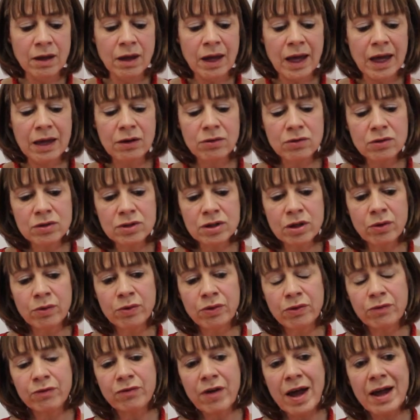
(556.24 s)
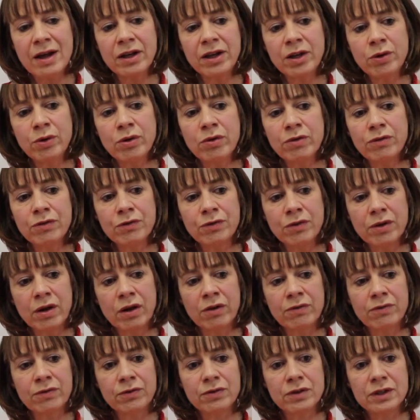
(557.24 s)
And also the value
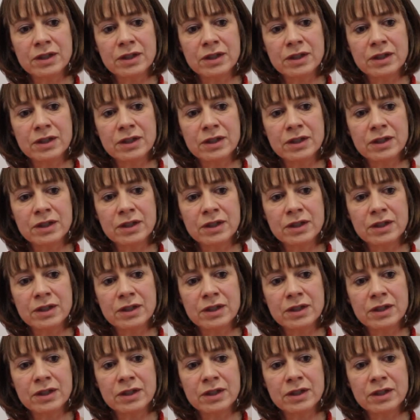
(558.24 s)
of